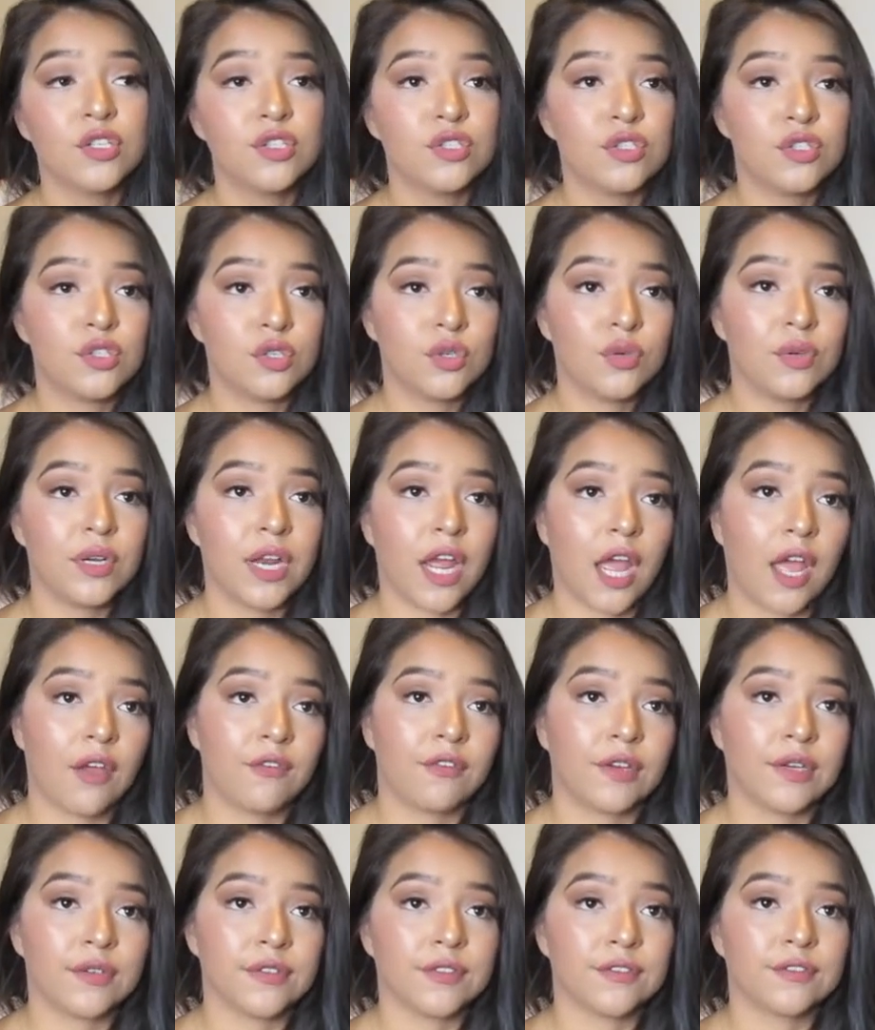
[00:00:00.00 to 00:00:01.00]

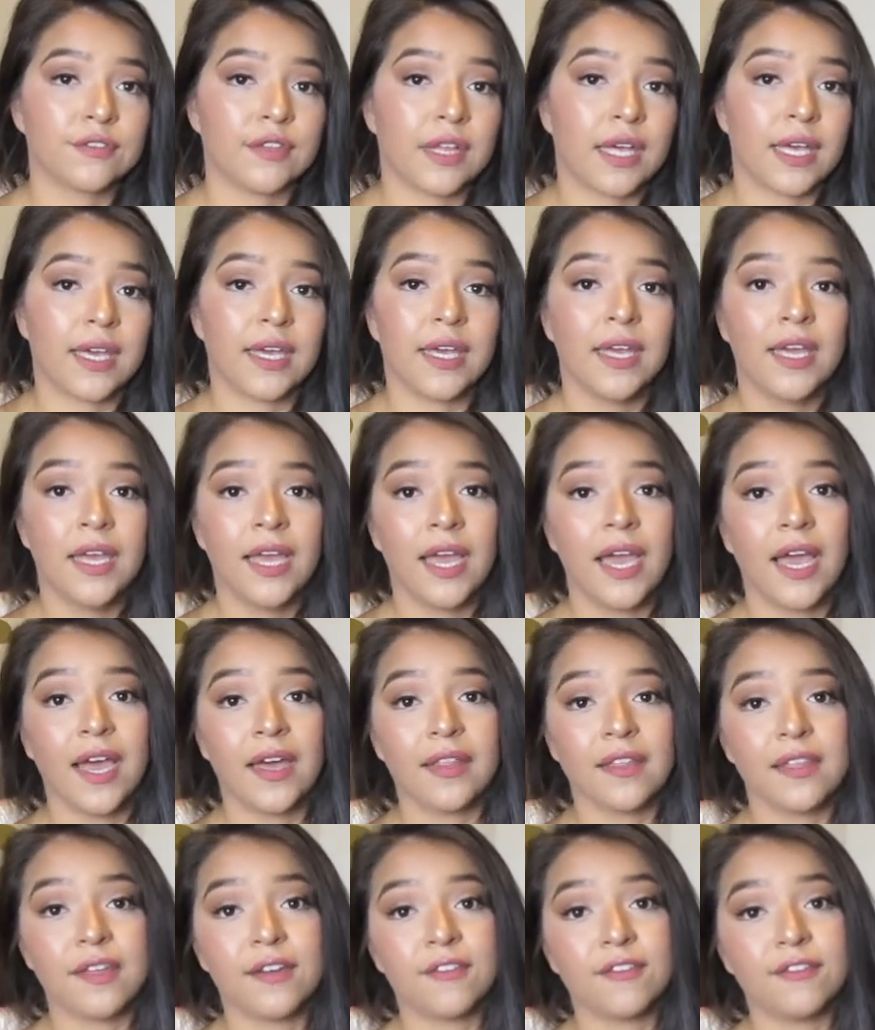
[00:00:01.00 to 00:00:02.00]
2.5-hour flight,
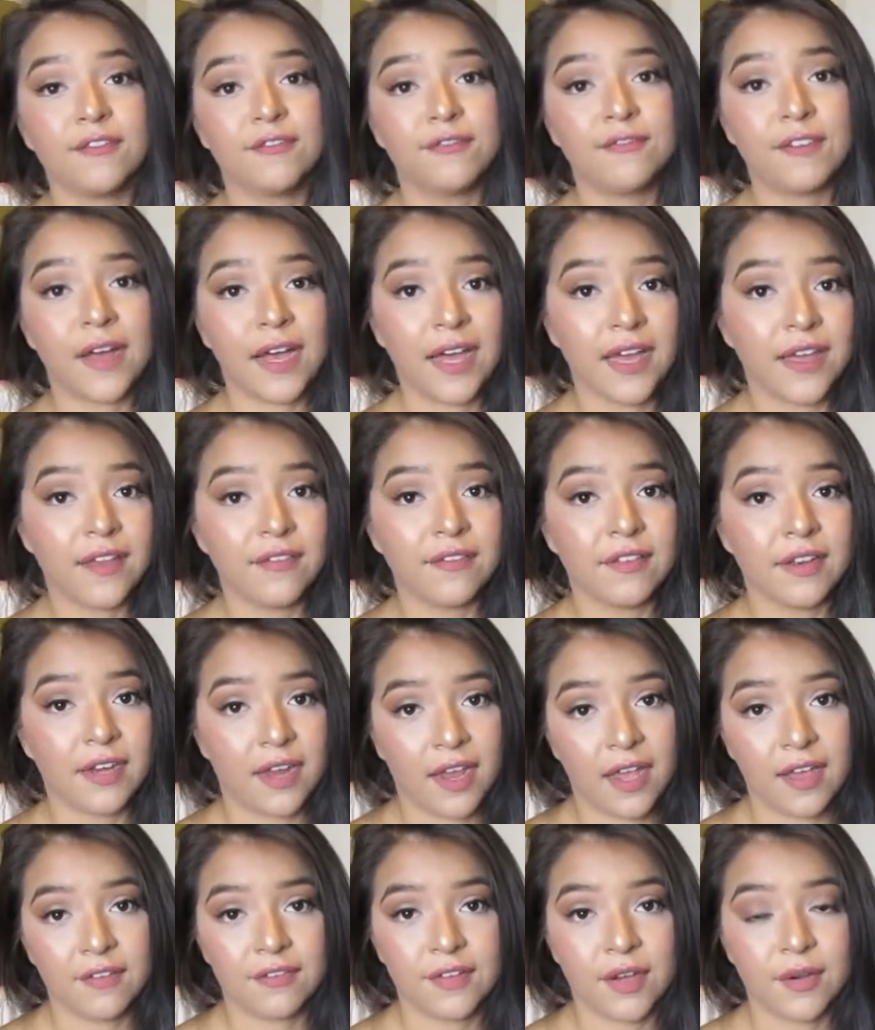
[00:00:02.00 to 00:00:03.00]
and then a
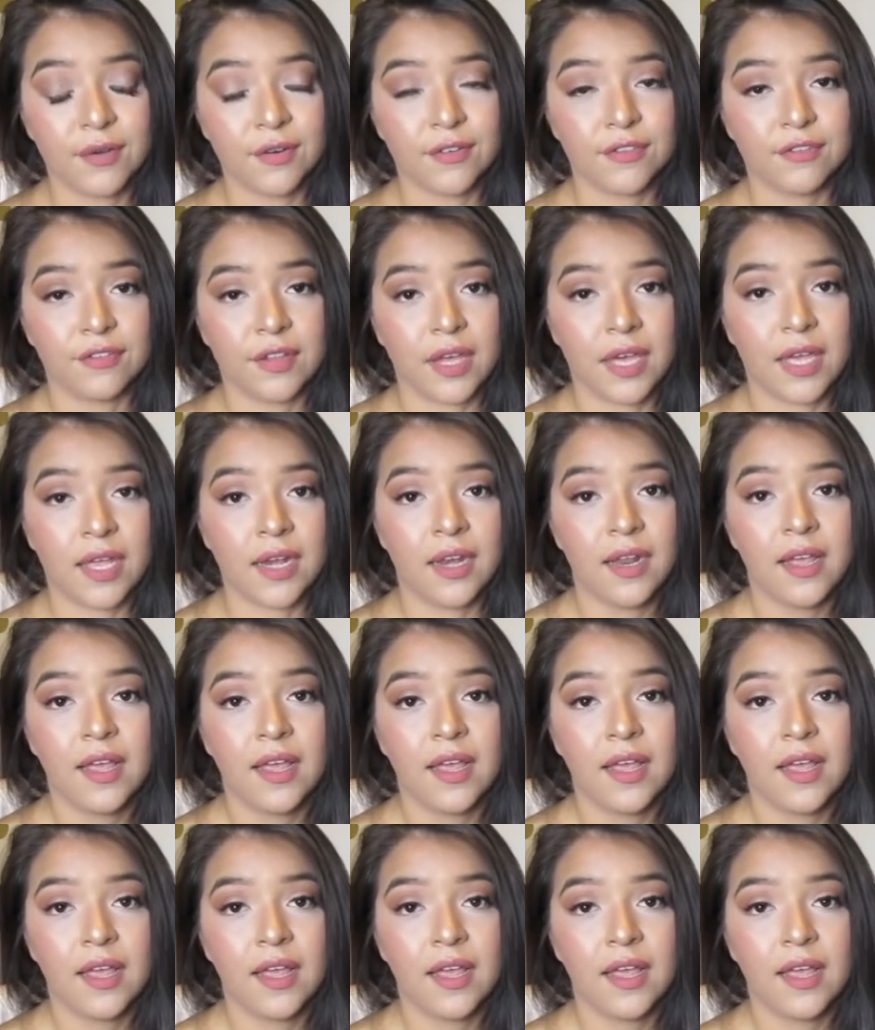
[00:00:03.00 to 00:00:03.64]
5.5-hour flight.